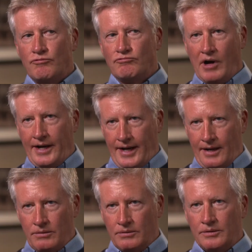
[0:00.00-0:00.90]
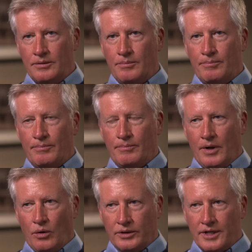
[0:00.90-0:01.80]
right now,
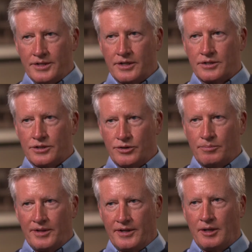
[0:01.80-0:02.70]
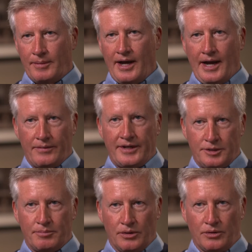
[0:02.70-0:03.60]
organizations should be thinking about how they
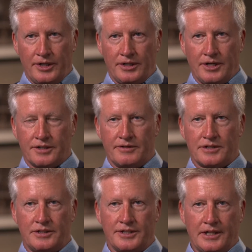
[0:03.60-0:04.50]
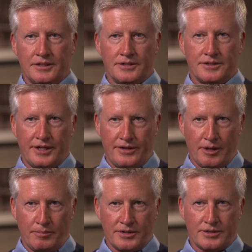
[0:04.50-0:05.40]
deploy artificial intelligence in
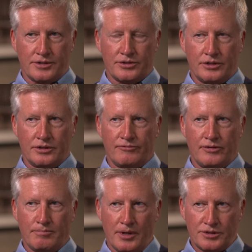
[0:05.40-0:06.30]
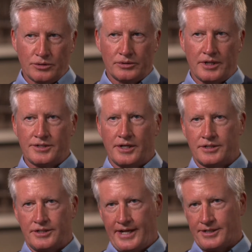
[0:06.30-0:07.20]
their business. And for most
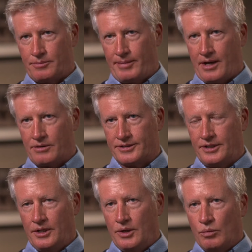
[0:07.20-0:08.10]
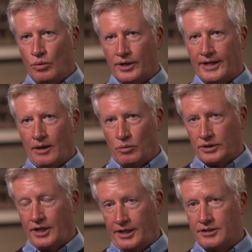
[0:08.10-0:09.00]
organizations, that's about working out what
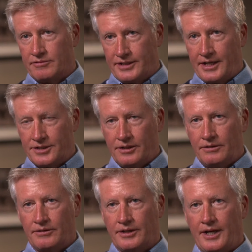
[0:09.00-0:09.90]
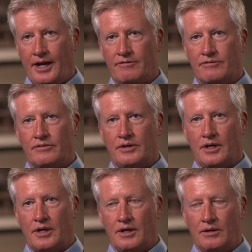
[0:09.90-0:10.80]
kind of data they have.
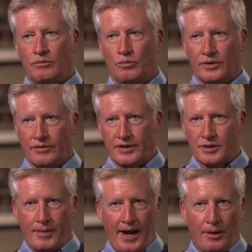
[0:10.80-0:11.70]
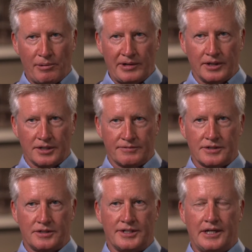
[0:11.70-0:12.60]
Uh, one of the things powering
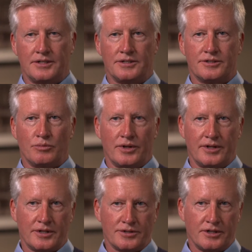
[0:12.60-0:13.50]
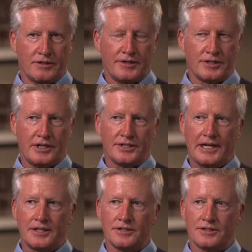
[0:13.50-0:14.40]
artificial intelligence, and one of the things that artificial
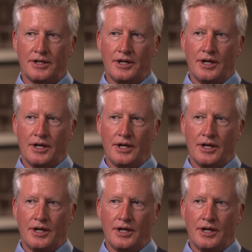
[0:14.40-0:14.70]
intelligence